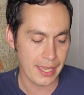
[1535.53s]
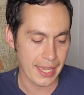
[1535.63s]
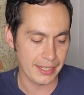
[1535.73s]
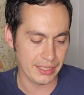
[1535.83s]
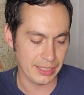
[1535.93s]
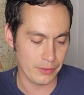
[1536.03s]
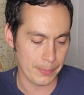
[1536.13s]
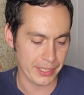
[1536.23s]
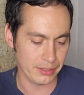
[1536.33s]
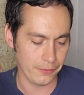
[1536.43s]
and an even
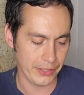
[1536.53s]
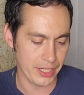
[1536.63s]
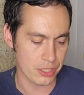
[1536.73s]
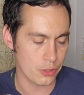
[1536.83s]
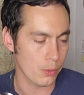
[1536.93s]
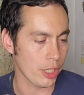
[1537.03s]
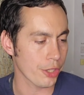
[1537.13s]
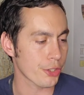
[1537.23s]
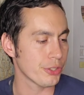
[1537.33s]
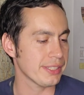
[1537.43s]
bed in the finish,
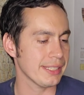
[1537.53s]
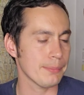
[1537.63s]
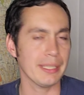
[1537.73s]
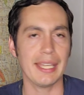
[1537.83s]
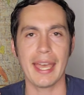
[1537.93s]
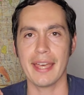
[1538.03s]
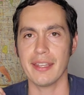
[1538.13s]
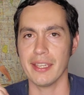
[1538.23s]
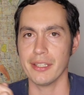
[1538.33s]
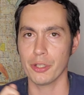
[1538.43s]
while 13B had
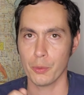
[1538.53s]
a